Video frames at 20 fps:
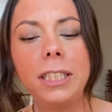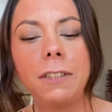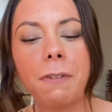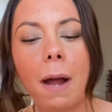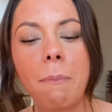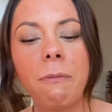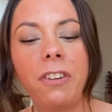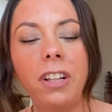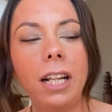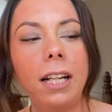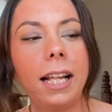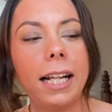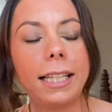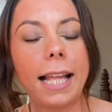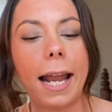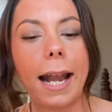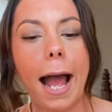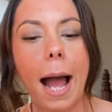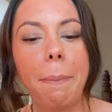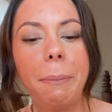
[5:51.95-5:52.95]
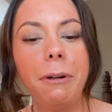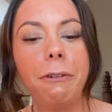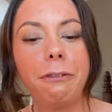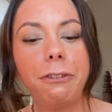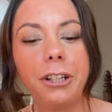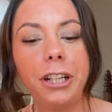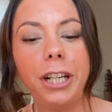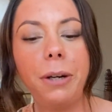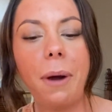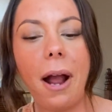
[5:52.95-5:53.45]
I'm feeling like that happened
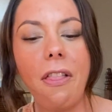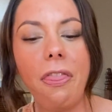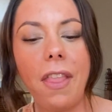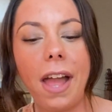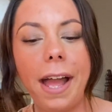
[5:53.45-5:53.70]
for you. And